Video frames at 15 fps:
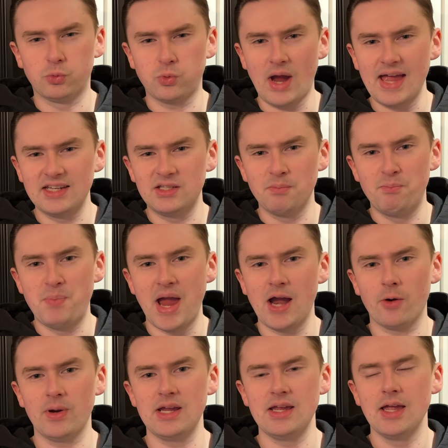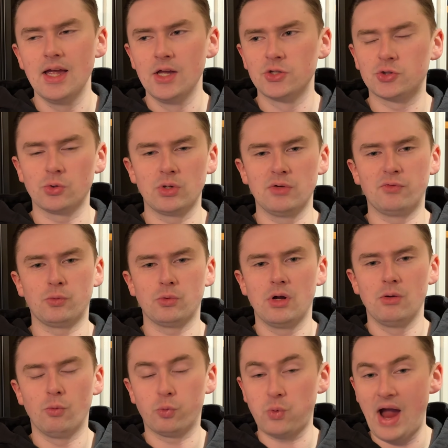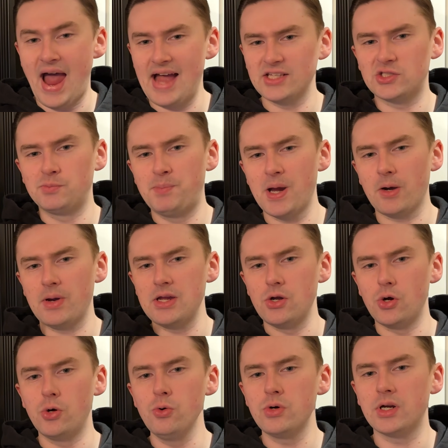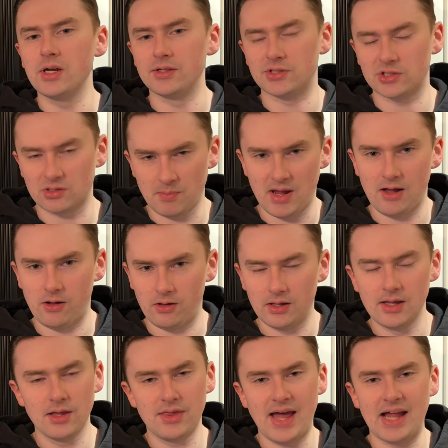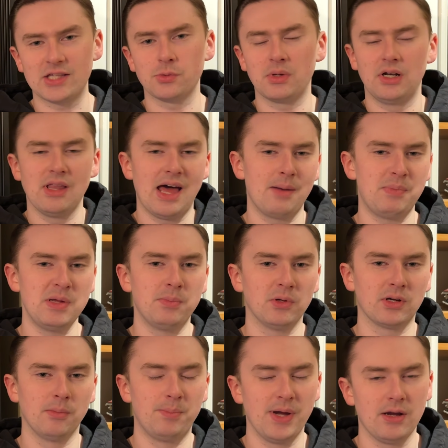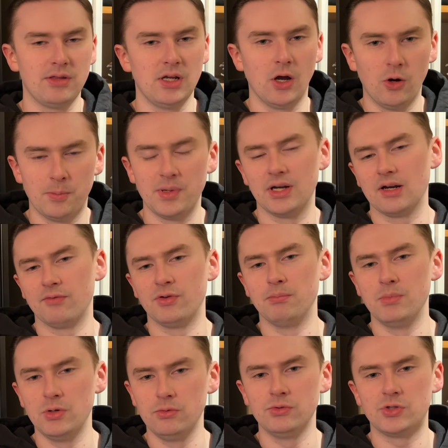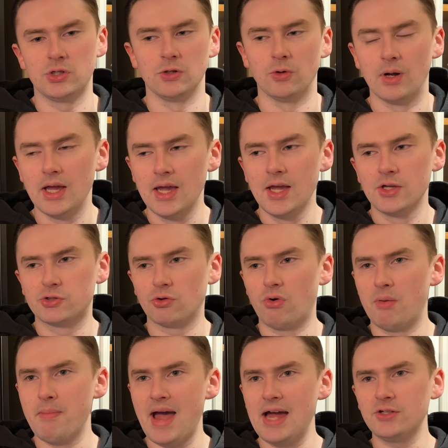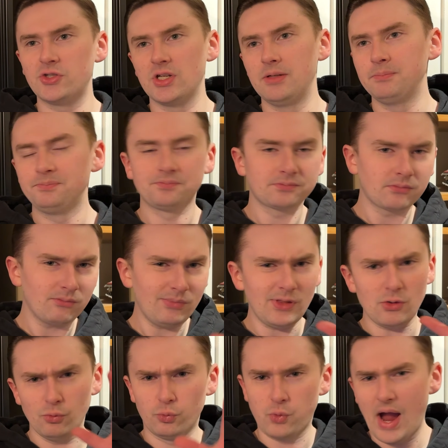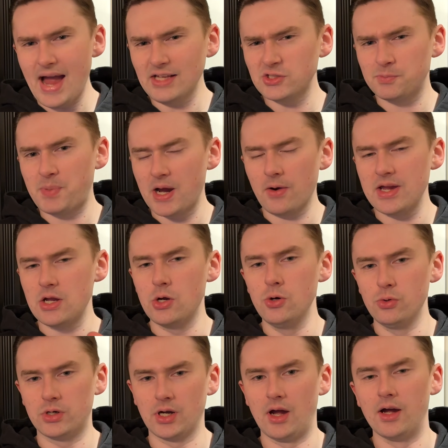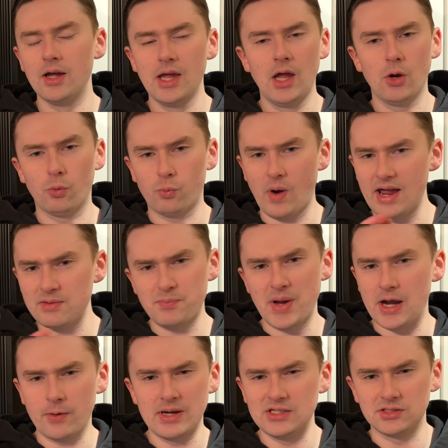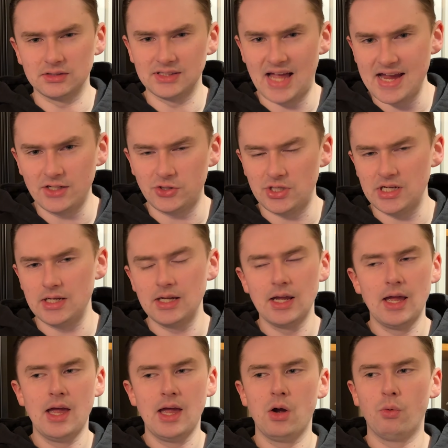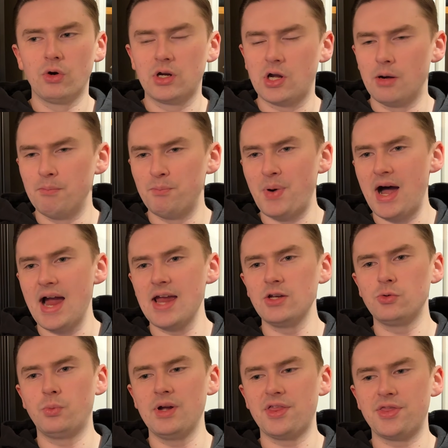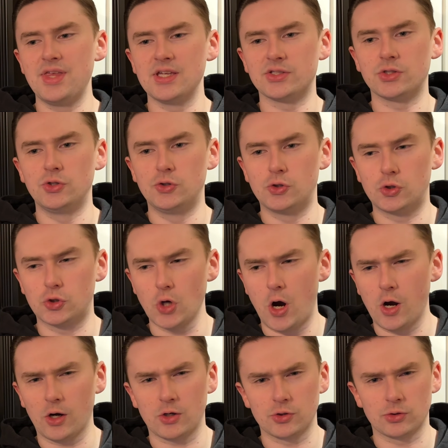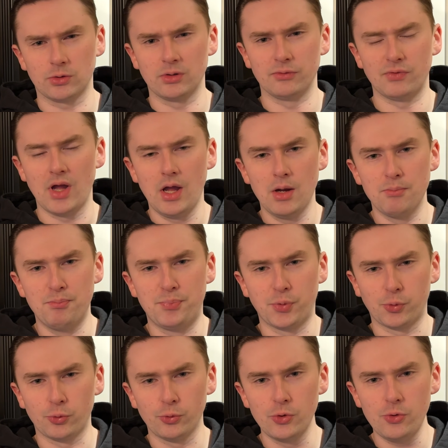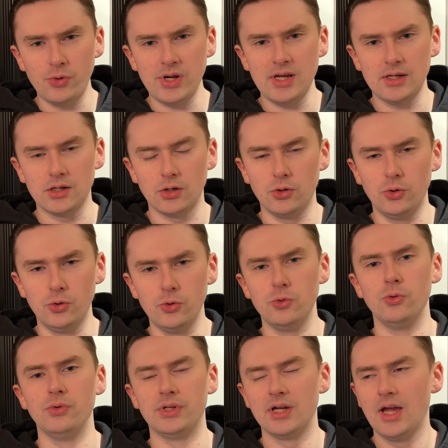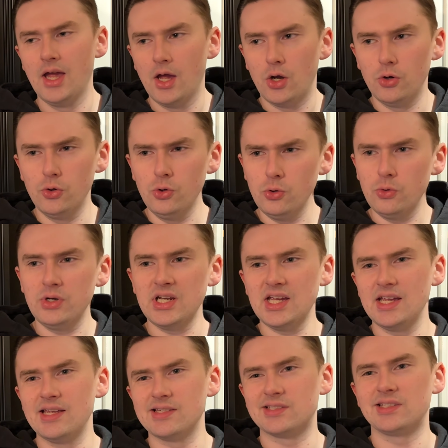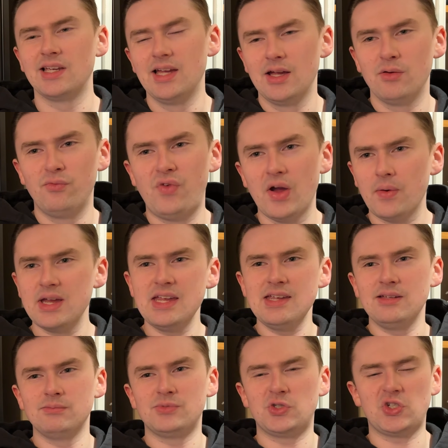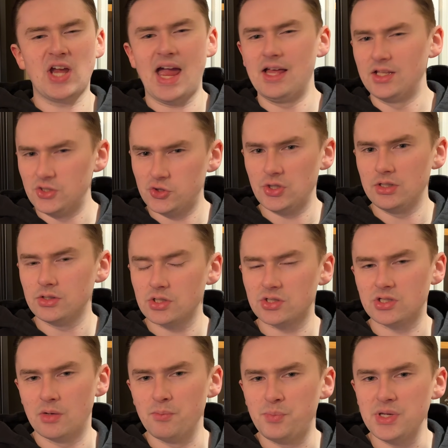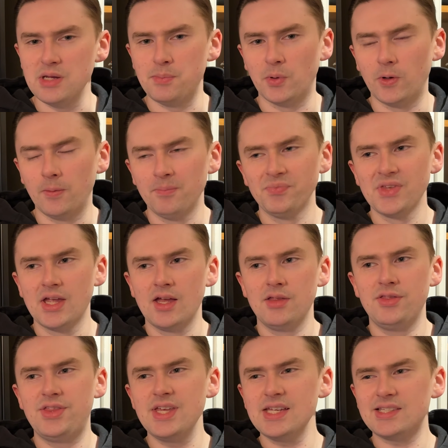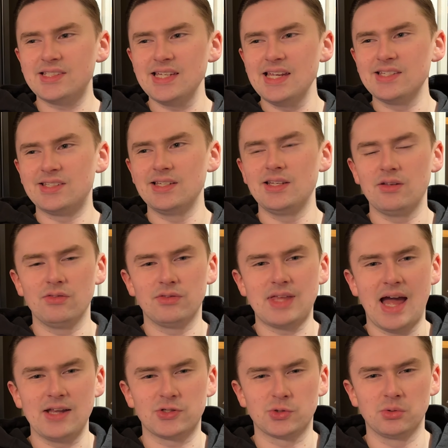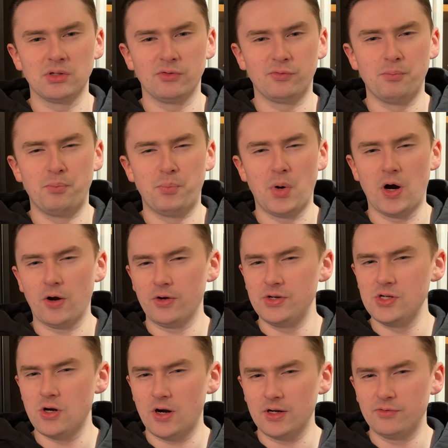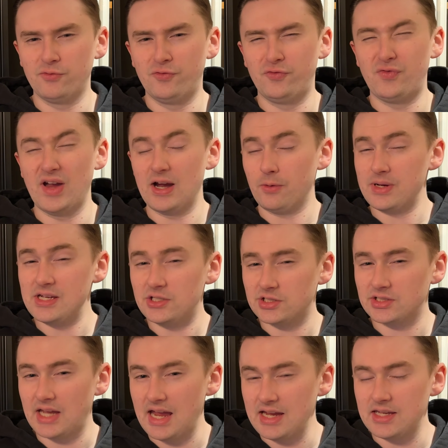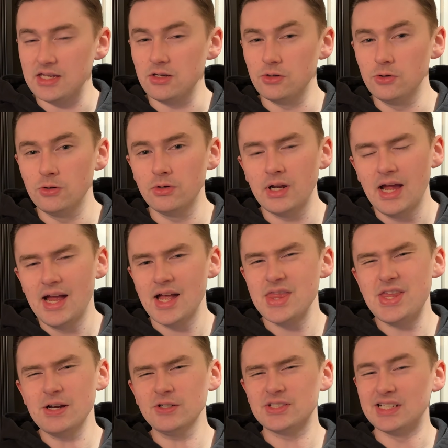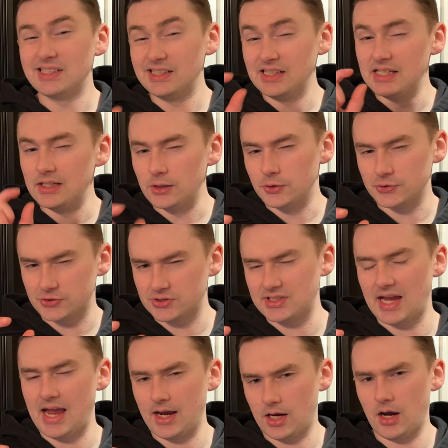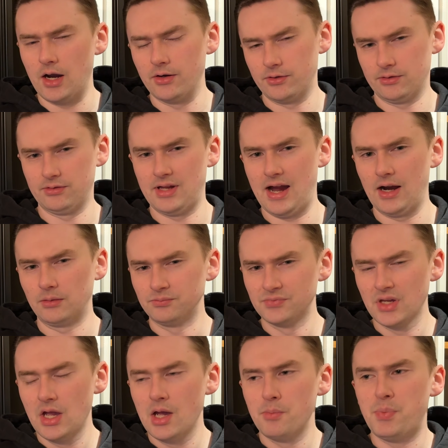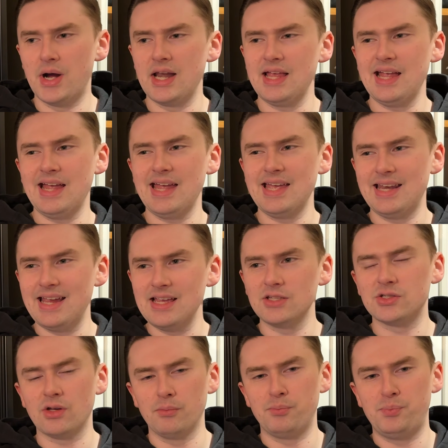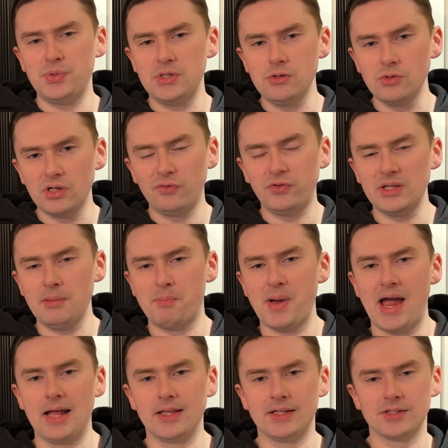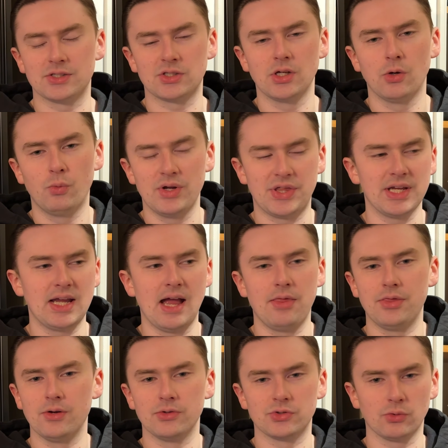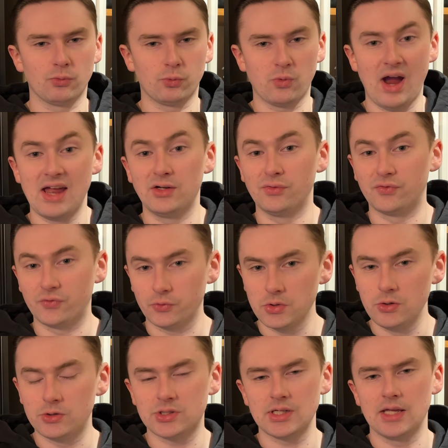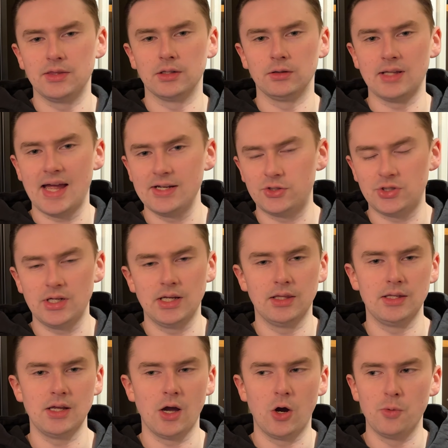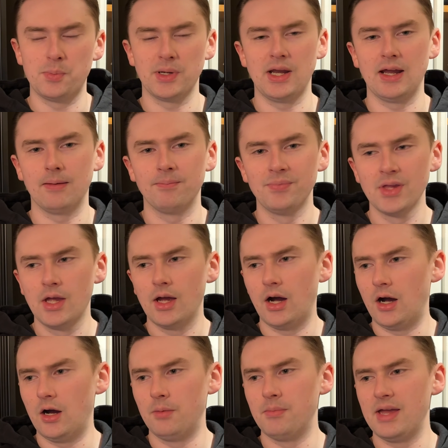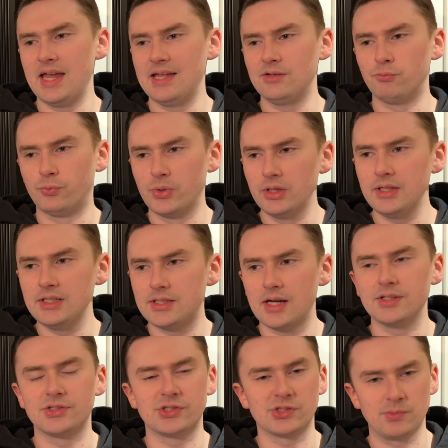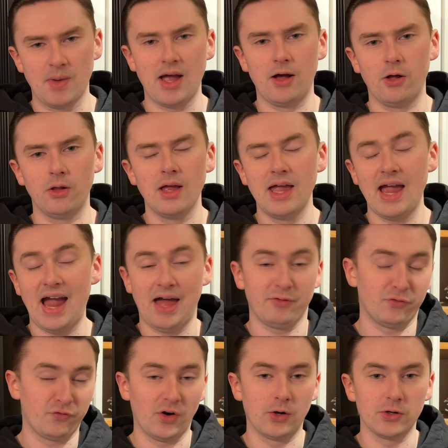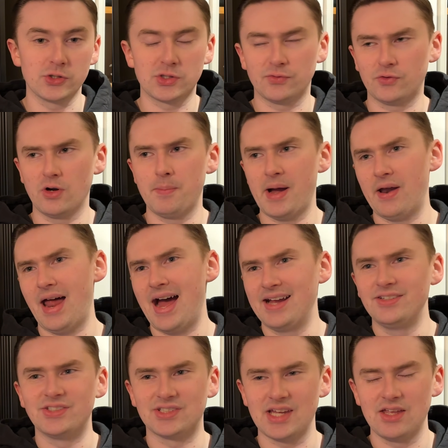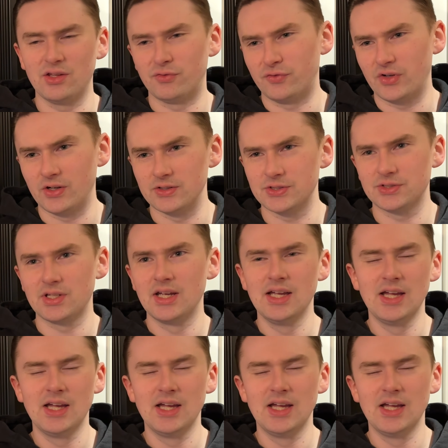red berry, sort of raspberry hookah smell. That's what a lot of people compare the opening of the Moon to. So imagine raspberry hookah, red berries, lychee, combined with this dark sort of brooding oud. Oud is very challenging to some people. This isn't that sort of barnyard, very skanky oud. There's a little skank under there, but it is beautifully balanced with, again, those red fruits and the lychee in the opening. It really does smell, at first, for about, I'd say, the first